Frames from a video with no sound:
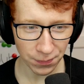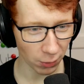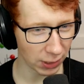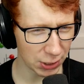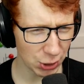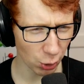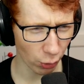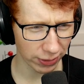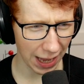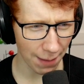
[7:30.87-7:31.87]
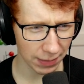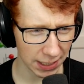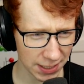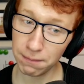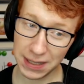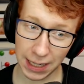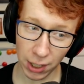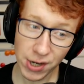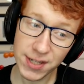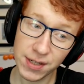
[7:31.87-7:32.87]
Not really sure what that means.
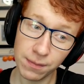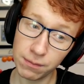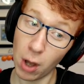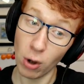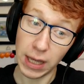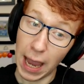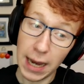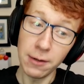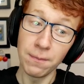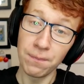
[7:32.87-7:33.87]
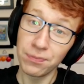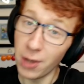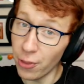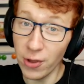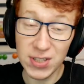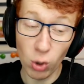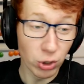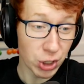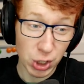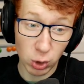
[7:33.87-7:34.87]
Pierce. Okay, another
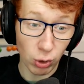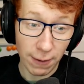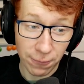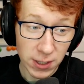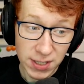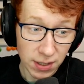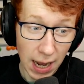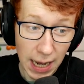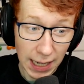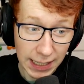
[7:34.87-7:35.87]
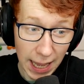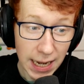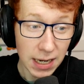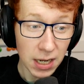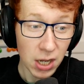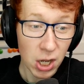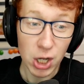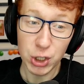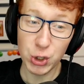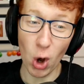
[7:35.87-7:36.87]
Sword and Shield reference. I I get it.
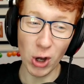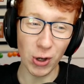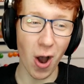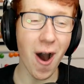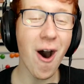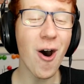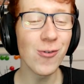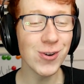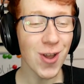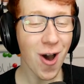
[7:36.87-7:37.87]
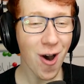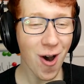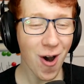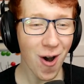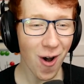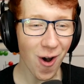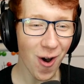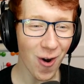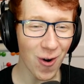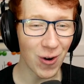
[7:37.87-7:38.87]
Shock. Oh,
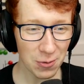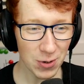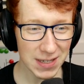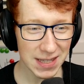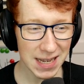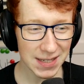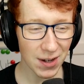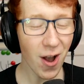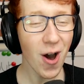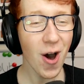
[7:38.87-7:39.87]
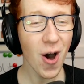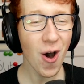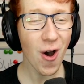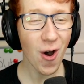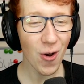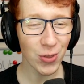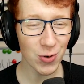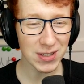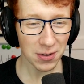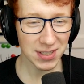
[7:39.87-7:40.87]
no. Was this? Oh, there
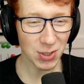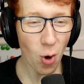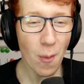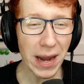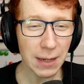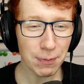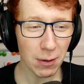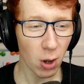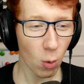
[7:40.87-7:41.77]
was so many people.